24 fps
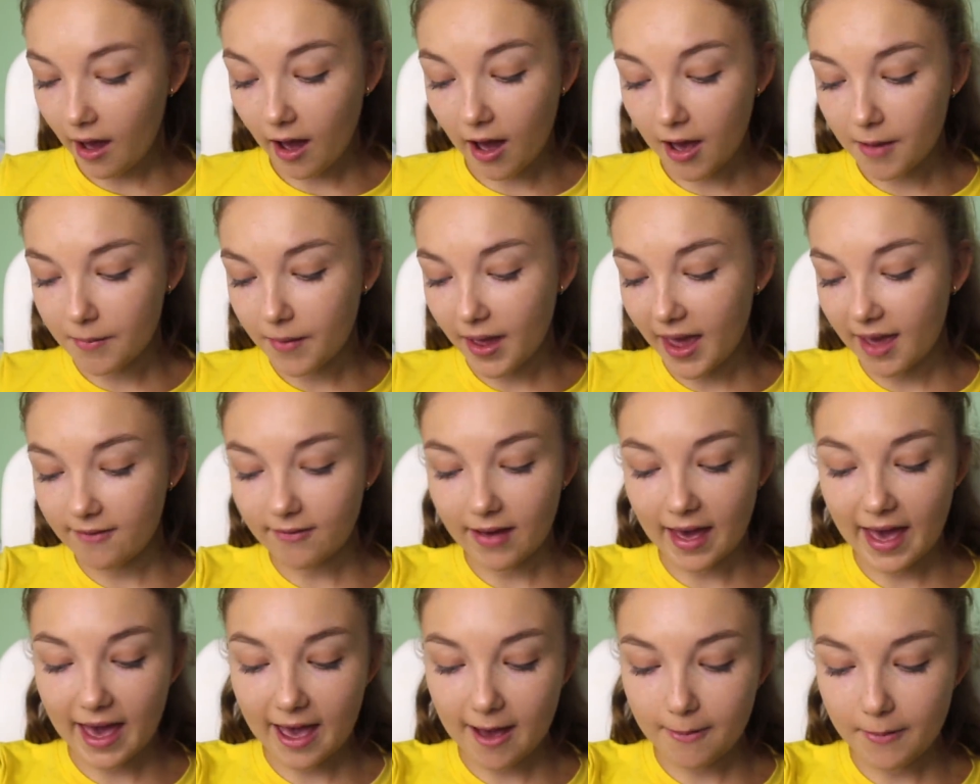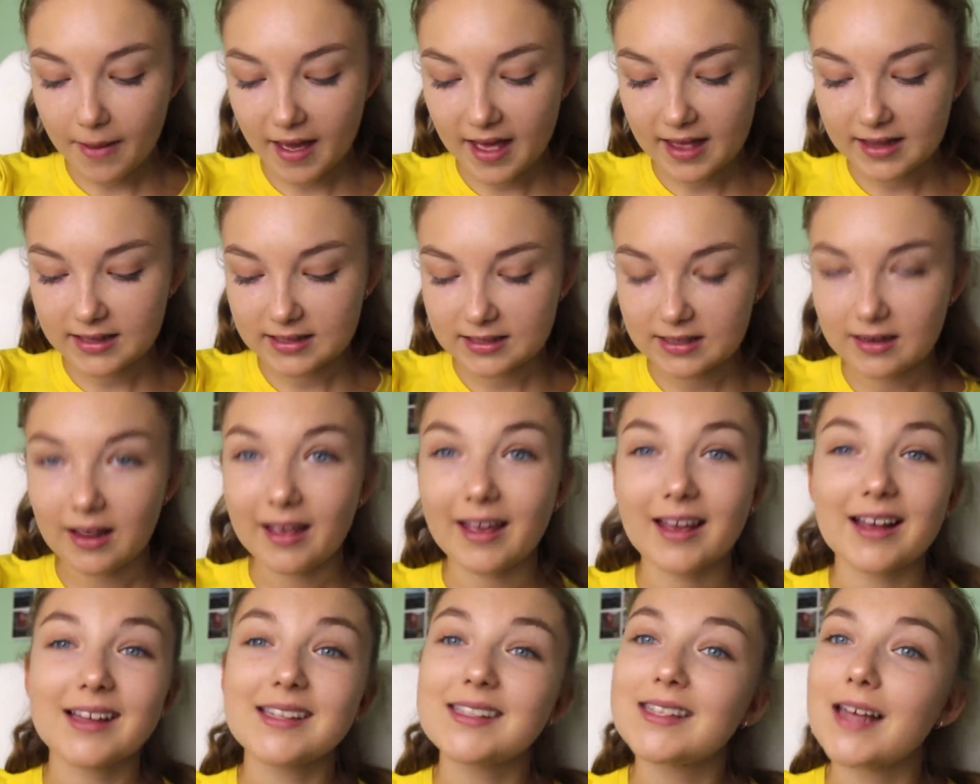I have a hairband,
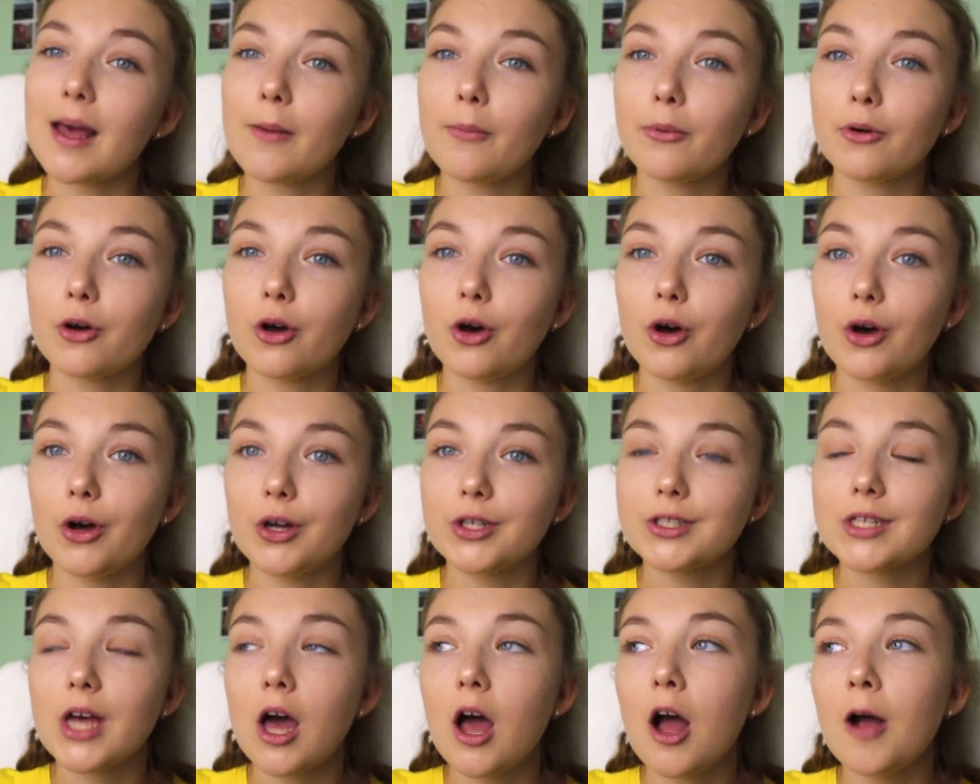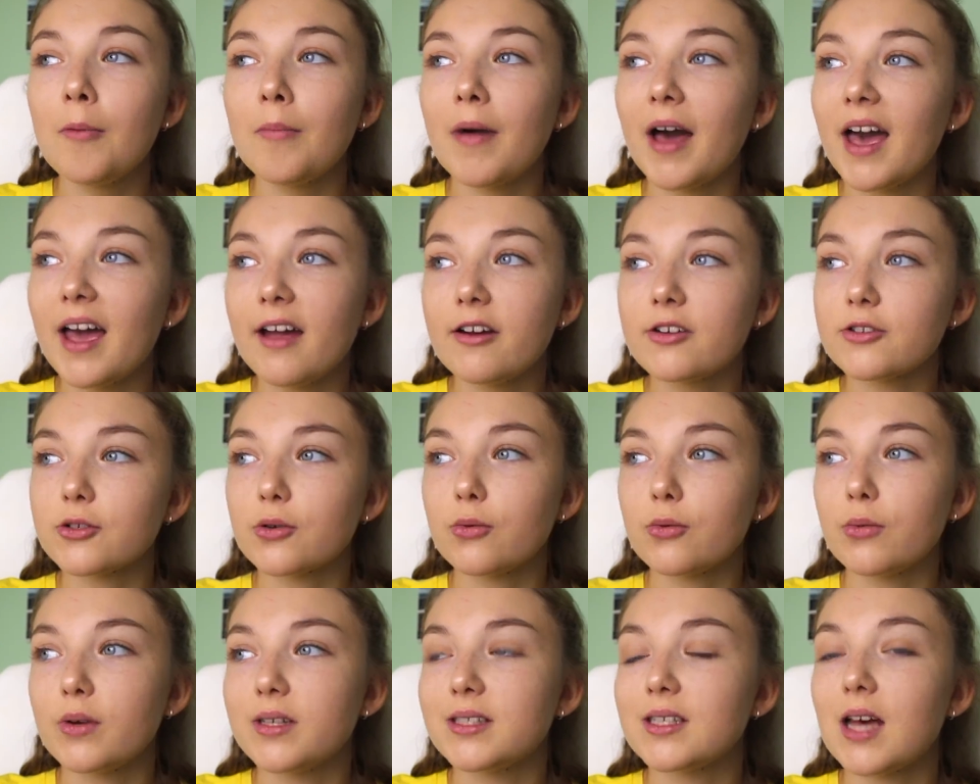like I said, because my hair is
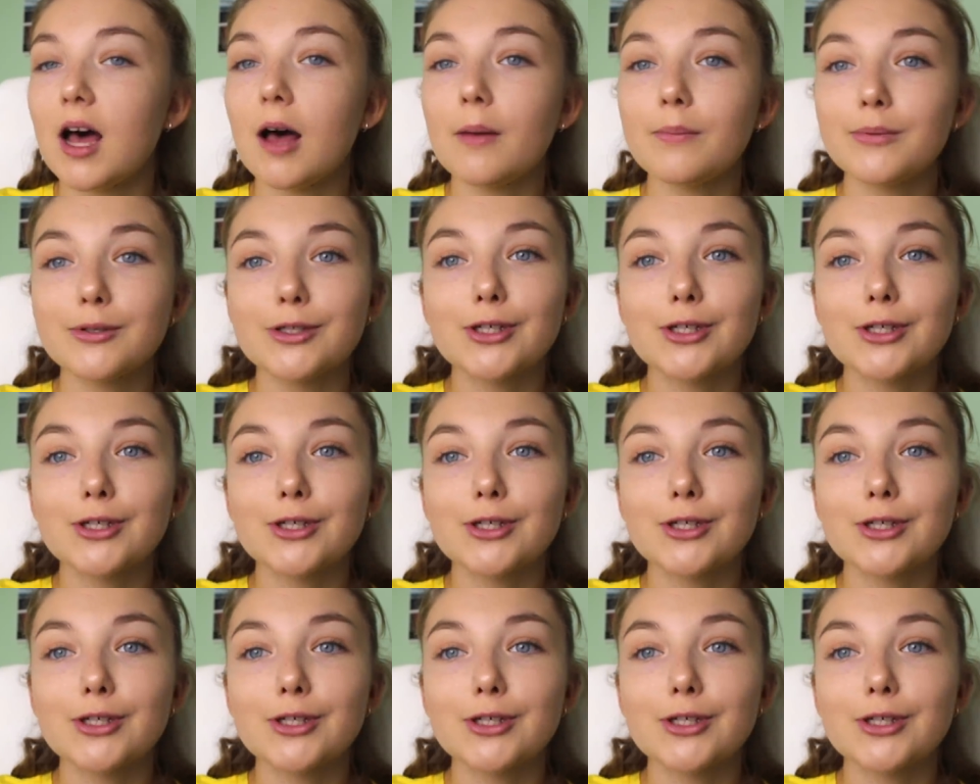always up,